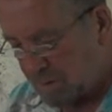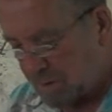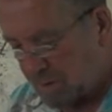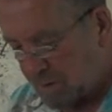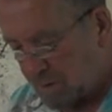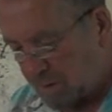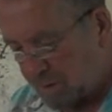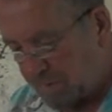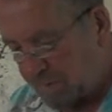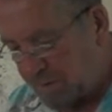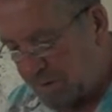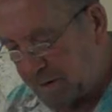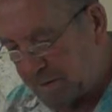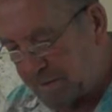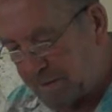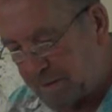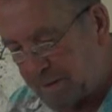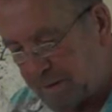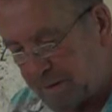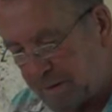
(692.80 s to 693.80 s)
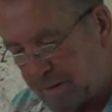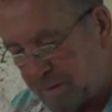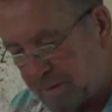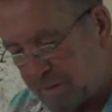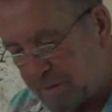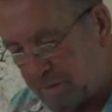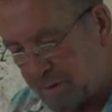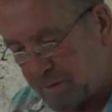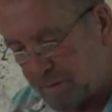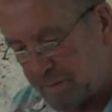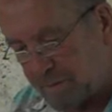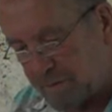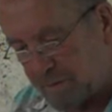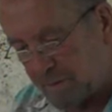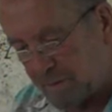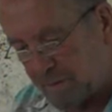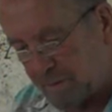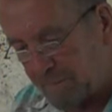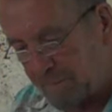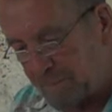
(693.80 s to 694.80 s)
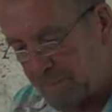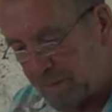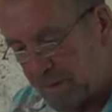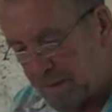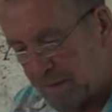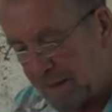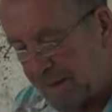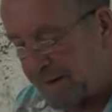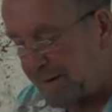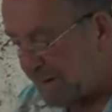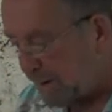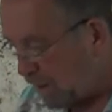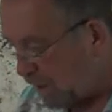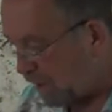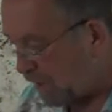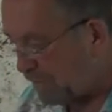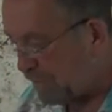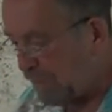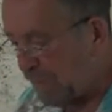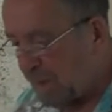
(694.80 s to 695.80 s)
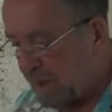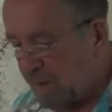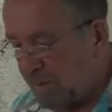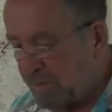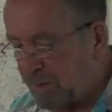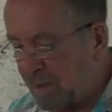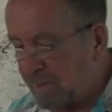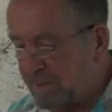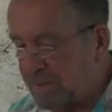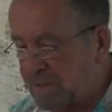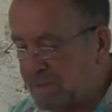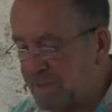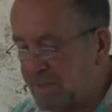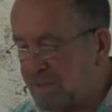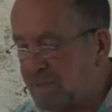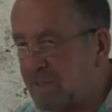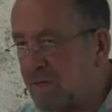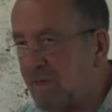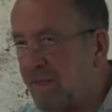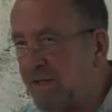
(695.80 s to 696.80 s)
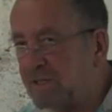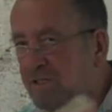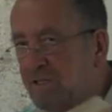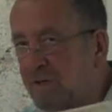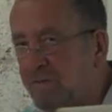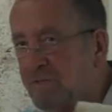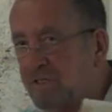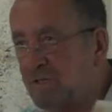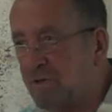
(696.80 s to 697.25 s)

And of course, I also was interested in writing fiction,